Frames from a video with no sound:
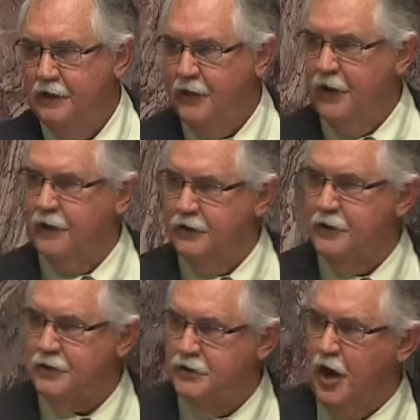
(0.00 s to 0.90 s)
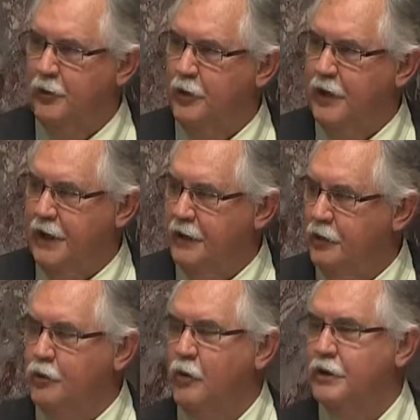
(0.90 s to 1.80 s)
The snobbery.
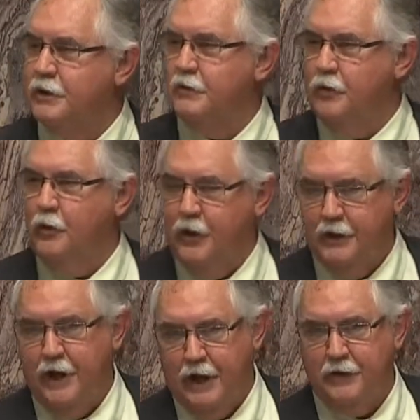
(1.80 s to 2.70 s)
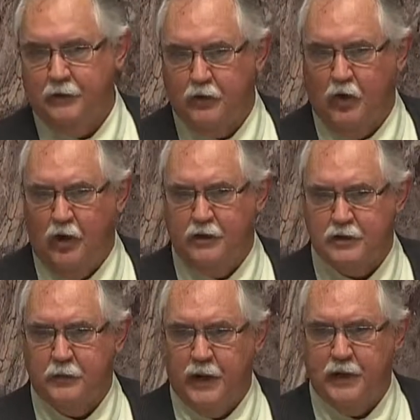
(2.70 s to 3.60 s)
You go ahead and call a
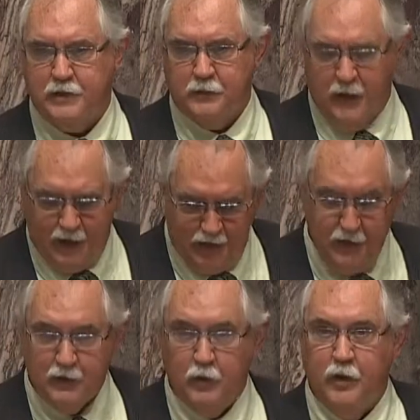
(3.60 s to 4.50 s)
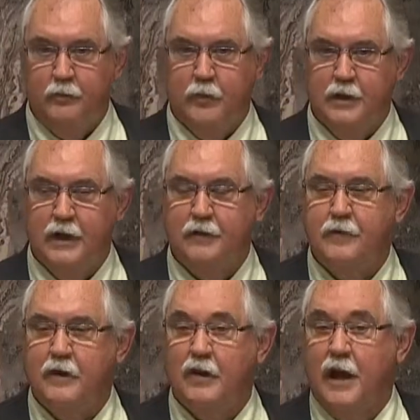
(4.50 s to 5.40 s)
spade a spade. You wouldn't believe
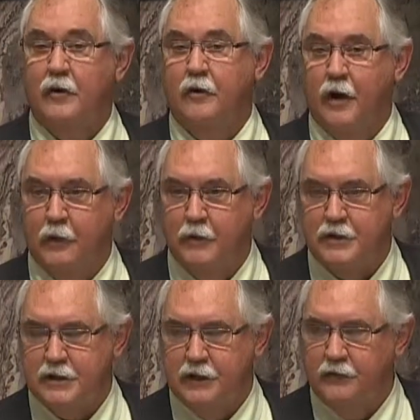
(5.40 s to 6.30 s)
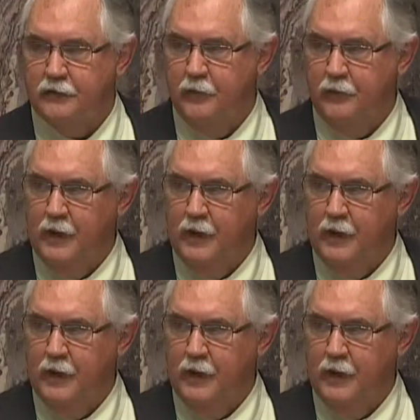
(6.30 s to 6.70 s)
the letter I received from